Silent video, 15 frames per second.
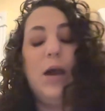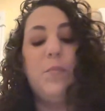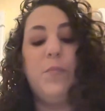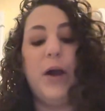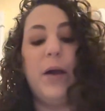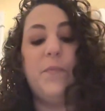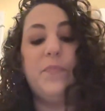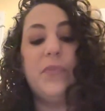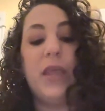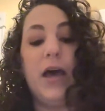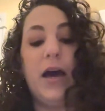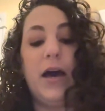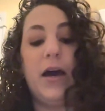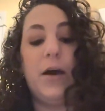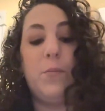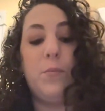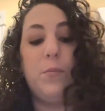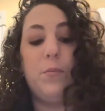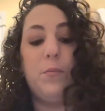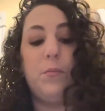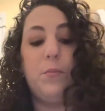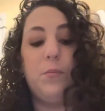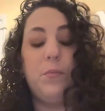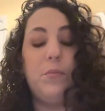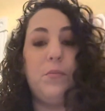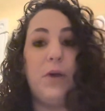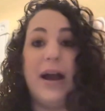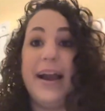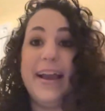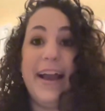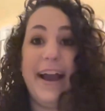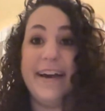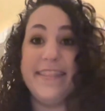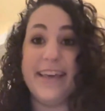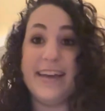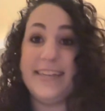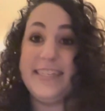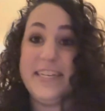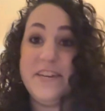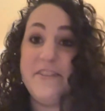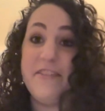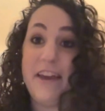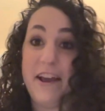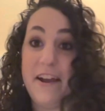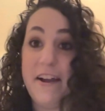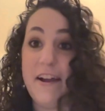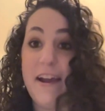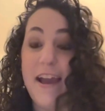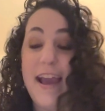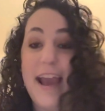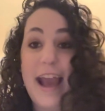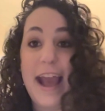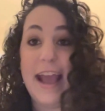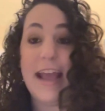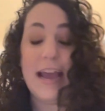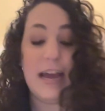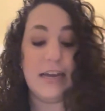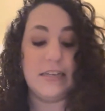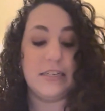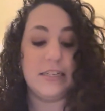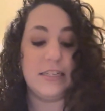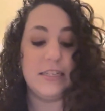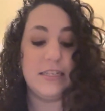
But I had that tea there and